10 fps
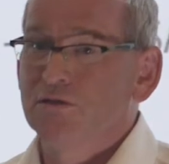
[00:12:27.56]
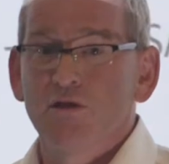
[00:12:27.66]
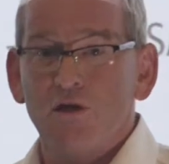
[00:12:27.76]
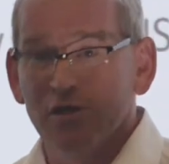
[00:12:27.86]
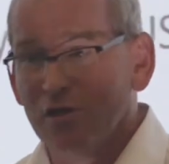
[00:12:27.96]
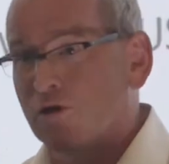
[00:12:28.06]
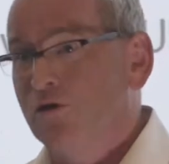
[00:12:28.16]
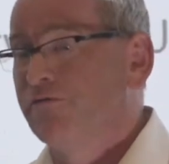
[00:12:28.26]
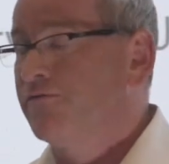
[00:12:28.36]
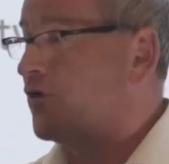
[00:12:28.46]

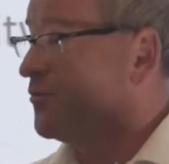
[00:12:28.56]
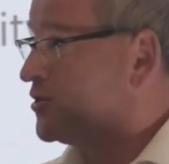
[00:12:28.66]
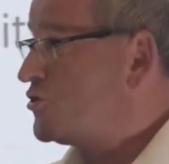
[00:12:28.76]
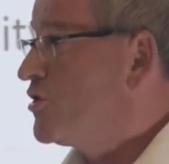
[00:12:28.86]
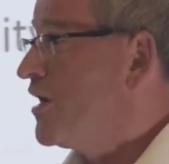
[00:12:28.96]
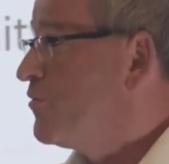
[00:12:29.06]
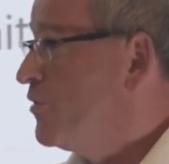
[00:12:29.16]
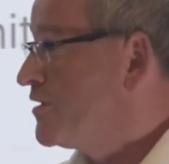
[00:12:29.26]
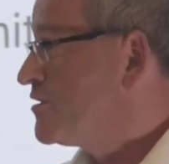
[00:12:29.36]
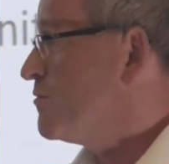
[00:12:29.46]
learn from and share
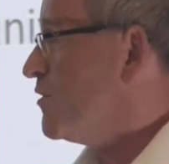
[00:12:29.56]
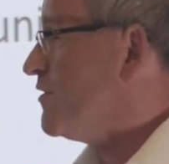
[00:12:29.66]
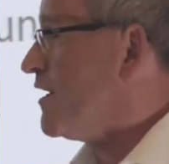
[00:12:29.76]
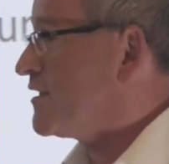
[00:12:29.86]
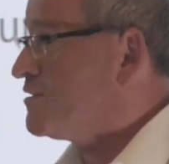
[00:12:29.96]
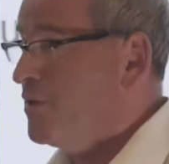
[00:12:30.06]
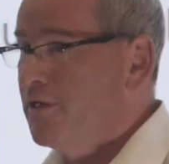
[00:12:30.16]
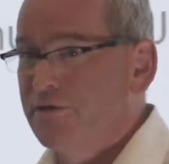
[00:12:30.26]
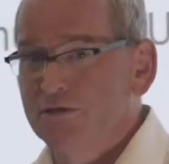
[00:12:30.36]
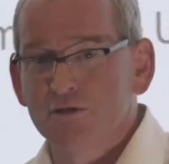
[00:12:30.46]
with some of the
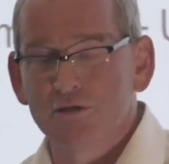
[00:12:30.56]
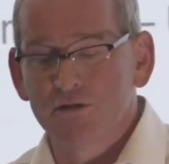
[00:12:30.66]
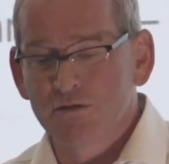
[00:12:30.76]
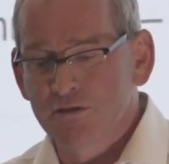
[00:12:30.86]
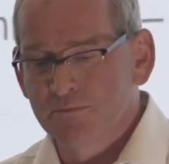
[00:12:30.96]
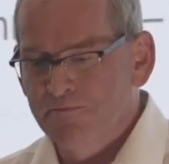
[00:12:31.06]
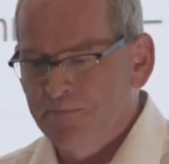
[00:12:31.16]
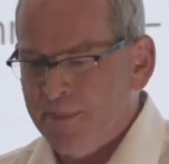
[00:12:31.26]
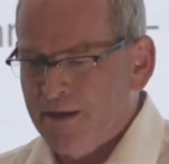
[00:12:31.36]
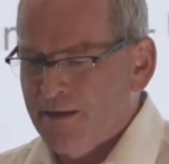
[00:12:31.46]
experiences.
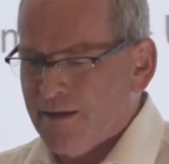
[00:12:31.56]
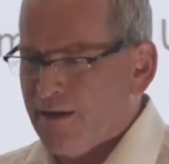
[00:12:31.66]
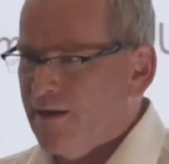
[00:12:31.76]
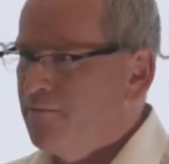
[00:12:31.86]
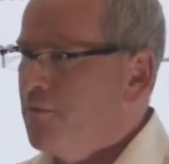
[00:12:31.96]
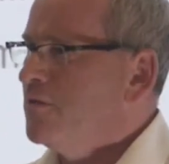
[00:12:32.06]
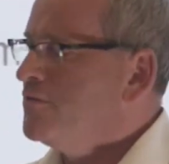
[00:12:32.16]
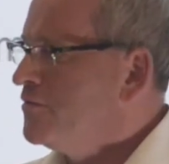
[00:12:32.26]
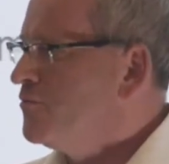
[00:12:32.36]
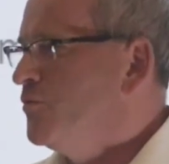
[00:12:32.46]

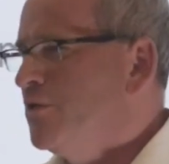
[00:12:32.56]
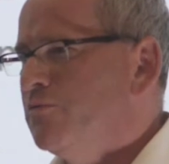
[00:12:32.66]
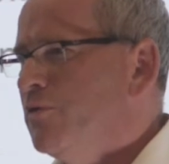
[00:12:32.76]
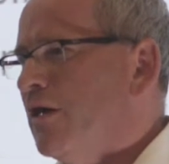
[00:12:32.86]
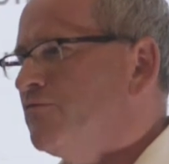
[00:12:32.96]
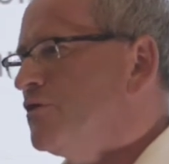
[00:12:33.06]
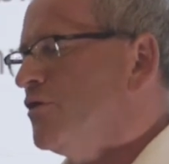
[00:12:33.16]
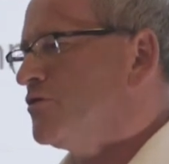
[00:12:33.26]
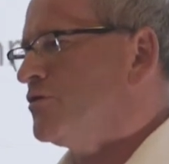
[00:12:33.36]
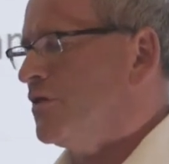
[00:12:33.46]
We haven't
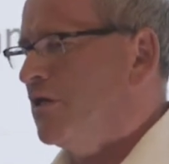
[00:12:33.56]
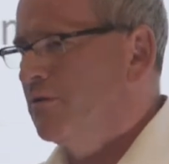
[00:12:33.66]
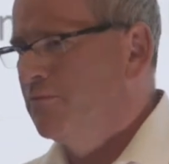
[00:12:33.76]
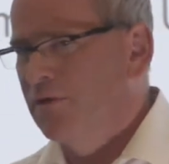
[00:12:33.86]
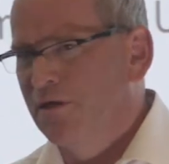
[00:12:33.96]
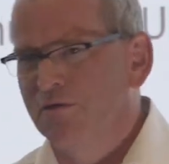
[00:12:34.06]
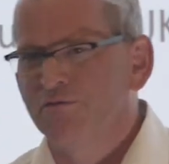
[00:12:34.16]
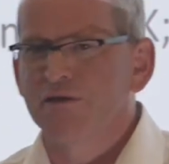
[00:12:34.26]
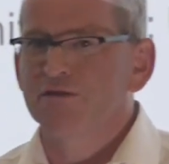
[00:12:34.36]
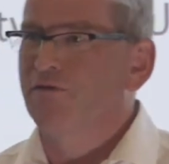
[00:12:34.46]
got our
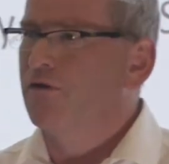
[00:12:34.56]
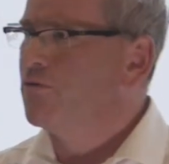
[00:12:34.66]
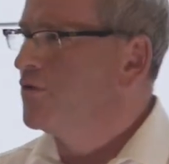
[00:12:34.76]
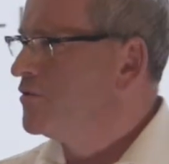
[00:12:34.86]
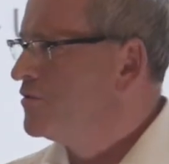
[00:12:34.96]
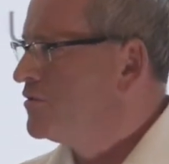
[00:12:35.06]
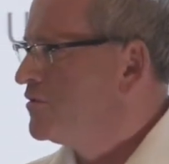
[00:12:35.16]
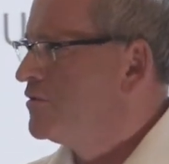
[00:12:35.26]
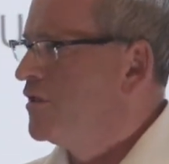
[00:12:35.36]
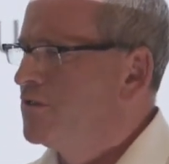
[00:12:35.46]
fast follower
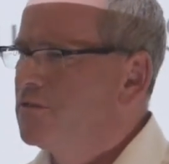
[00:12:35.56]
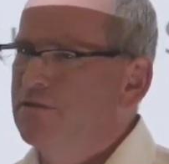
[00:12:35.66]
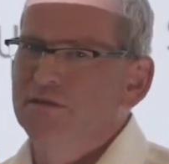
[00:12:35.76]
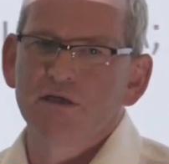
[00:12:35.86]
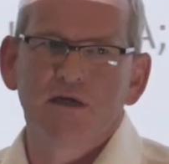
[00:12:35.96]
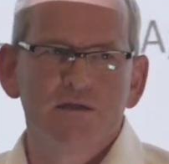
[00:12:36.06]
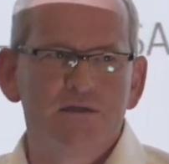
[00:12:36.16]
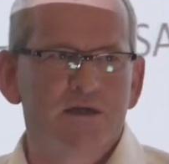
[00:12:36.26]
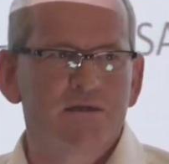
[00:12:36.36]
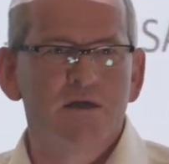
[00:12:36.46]

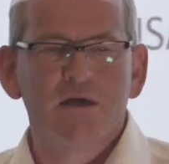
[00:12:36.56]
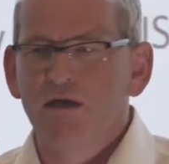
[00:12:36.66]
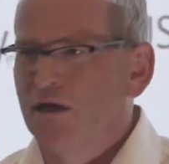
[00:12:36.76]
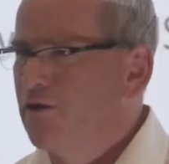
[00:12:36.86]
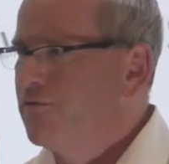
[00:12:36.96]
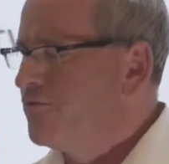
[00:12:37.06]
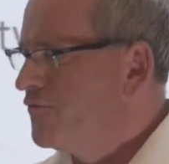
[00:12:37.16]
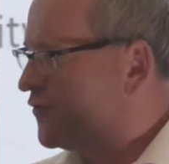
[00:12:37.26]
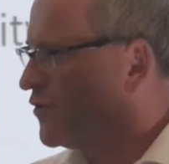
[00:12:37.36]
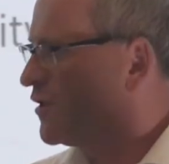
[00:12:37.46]
decided yet. I know
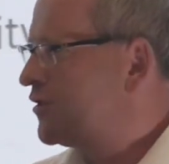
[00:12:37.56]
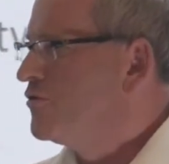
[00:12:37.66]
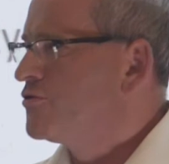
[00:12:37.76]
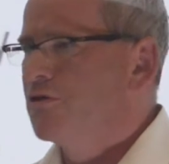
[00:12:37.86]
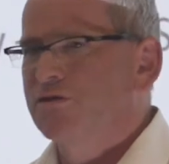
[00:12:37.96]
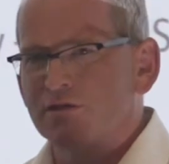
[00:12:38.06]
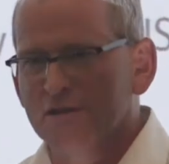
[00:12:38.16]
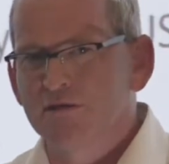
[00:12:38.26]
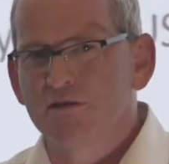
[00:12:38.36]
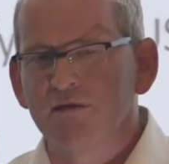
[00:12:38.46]
for the acute trust,
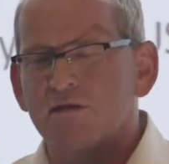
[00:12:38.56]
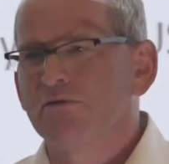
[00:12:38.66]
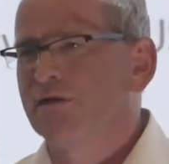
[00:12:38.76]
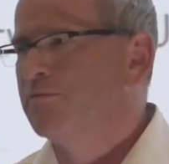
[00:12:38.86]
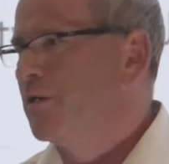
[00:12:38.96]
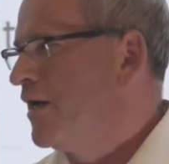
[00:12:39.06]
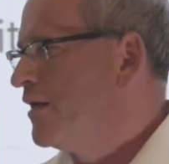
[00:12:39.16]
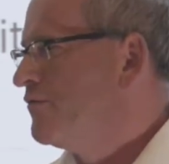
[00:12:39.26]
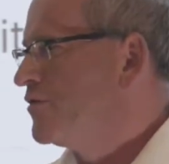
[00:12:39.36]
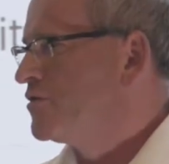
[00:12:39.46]
they're a little bit
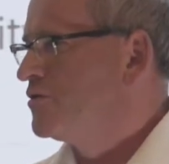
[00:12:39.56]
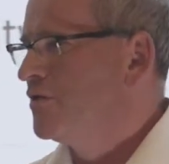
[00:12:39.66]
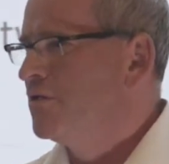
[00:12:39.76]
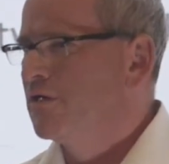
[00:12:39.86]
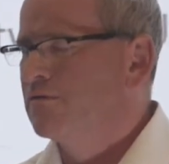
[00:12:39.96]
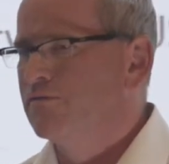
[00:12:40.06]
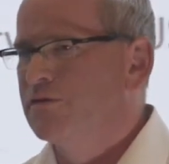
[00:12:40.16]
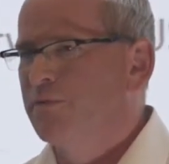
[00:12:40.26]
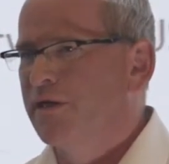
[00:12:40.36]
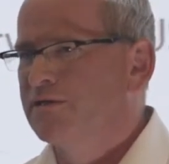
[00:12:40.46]
ahead of us in that
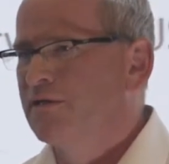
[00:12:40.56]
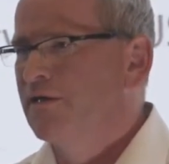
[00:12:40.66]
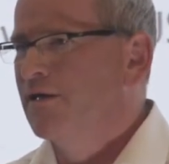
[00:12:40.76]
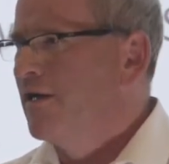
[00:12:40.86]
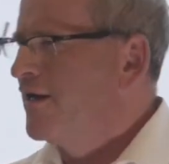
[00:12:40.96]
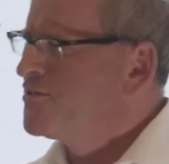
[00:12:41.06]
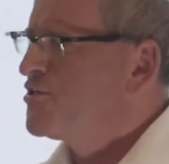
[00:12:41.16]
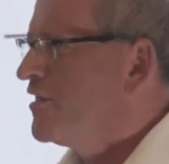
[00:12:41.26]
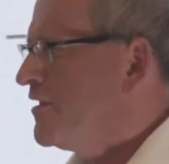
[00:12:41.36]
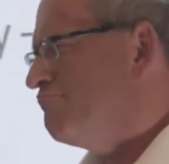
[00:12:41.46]
respect. And
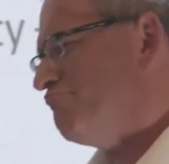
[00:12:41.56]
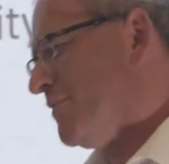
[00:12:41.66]
actually,